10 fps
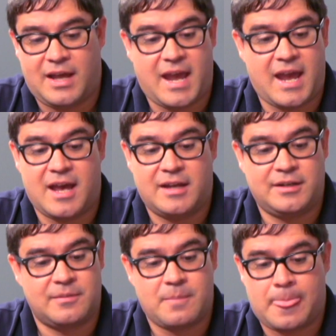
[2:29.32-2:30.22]

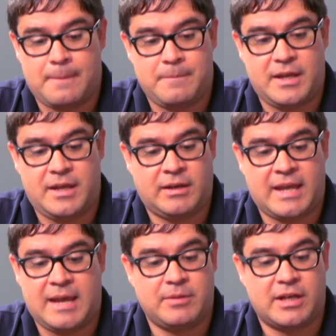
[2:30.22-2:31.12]
and it
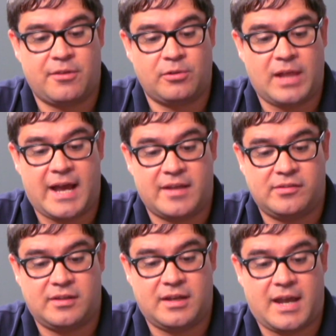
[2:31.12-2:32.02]
came together
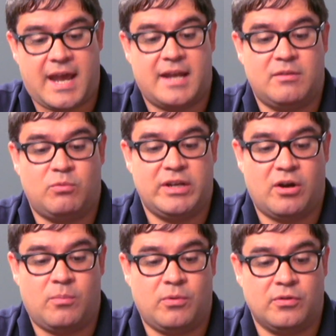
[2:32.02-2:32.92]
last. And we
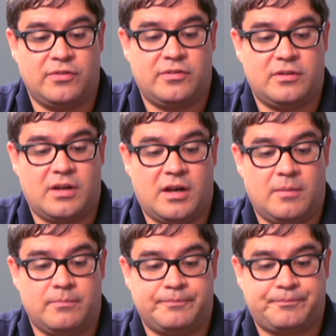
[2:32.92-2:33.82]
almost
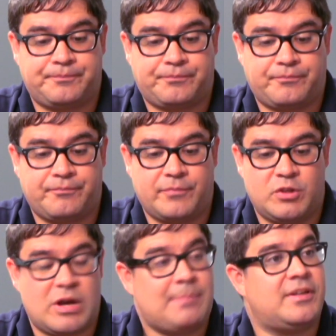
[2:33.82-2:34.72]
um,
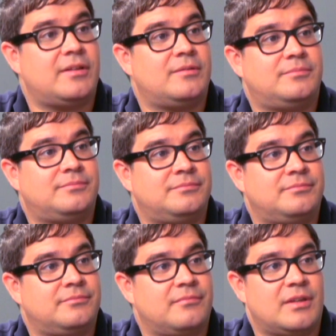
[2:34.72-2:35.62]
dropped it.
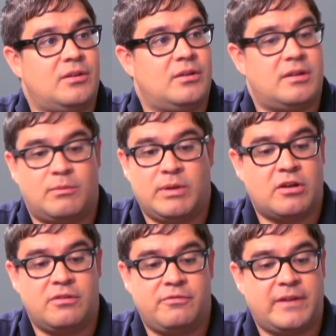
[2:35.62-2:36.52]
We
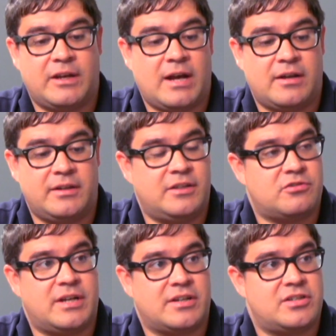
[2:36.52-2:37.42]
couldn't figure out an
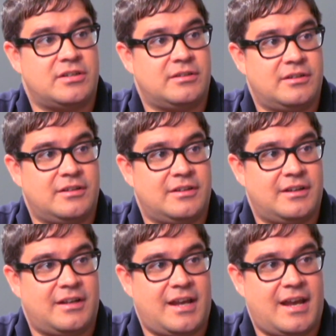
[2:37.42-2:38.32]
introduction.
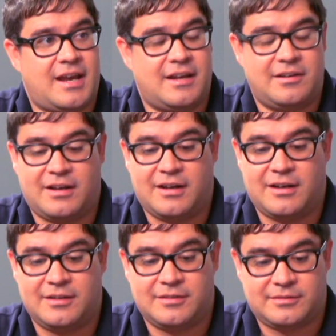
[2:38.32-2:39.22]
And uh,